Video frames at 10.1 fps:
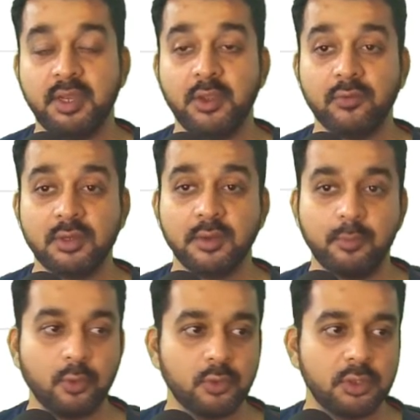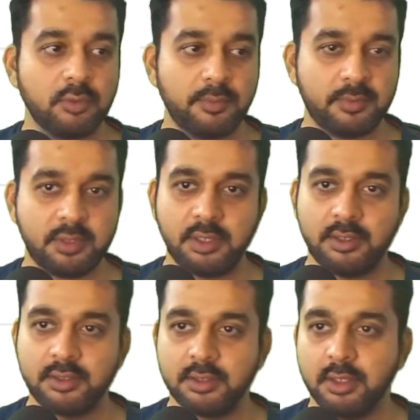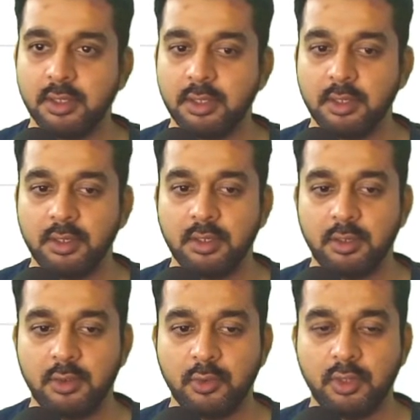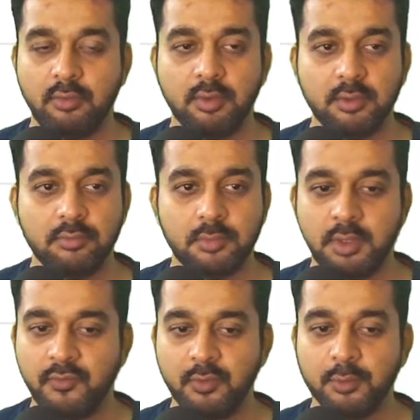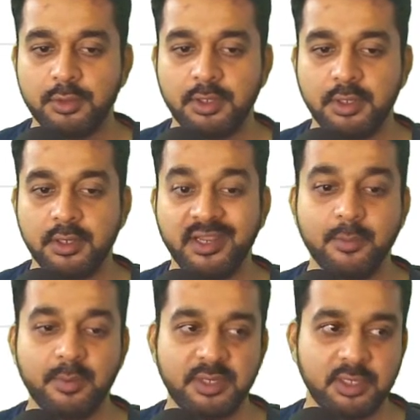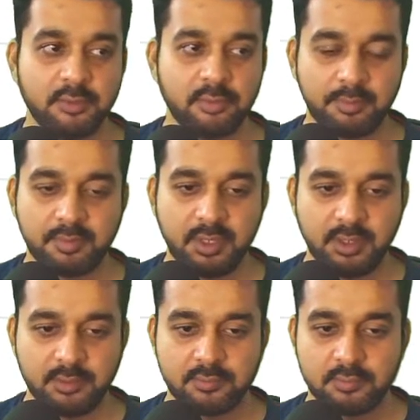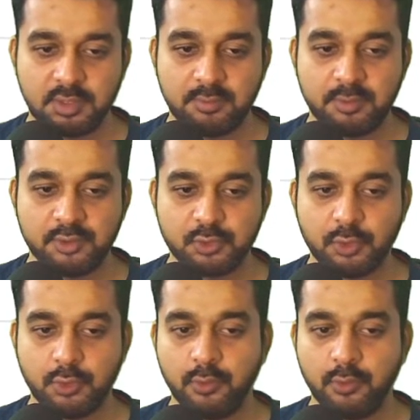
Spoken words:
of the reputed websites, even if you see Neil Patel's website, let me show you,